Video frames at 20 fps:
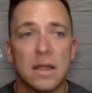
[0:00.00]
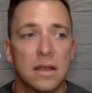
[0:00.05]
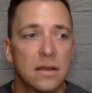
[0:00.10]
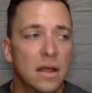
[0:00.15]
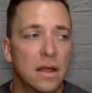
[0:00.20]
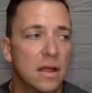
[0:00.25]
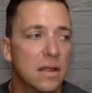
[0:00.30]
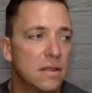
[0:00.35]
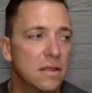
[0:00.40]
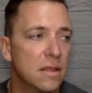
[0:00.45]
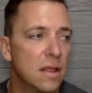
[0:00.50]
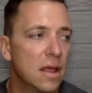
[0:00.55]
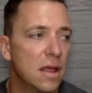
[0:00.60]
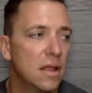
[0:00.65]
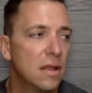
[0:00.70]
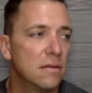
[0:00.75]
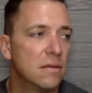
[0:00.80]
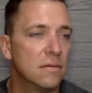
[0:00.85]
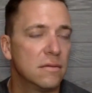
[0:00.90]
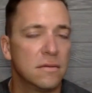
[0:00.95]
And, and,
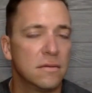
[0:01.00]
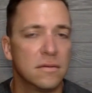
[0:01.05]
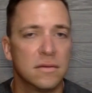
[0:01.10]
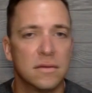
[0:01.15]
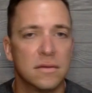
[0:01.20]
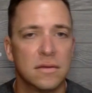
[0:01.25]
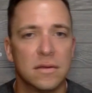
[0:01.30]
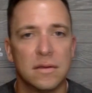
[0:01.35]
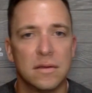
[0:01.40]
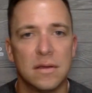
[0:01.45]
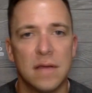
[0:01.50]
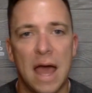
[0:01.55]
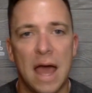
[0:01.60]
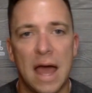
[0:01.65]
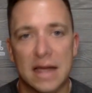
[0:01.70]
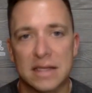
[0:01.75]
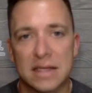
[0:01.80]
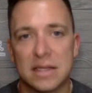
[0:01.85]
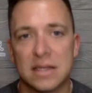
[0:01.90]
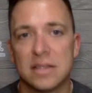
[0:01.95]
and
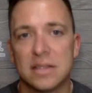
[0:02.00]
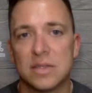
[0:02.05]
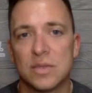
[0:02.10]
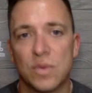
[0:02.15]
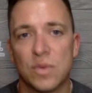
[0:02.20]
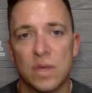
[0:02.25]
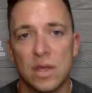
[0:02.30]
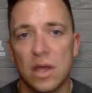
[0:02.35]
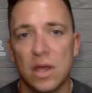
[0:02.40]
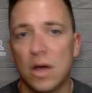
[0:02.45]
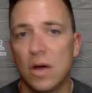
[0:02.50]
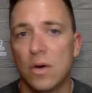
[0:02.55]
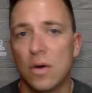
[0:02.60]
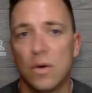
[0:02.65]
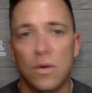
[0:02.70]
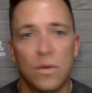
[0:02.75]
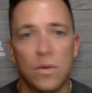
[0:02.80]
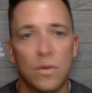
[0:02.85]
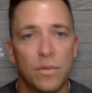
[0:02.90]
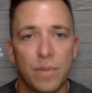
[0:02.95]
accidents, we
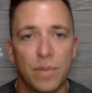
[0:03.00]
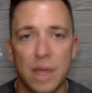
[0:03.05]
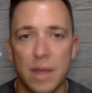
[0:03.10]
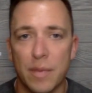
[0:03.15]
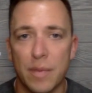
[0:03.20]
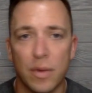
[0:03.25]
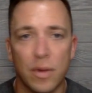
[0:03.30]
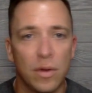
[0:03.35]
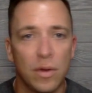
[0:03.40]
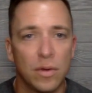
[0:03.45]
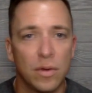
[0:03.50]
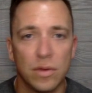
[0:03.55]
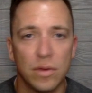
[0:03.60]
know people,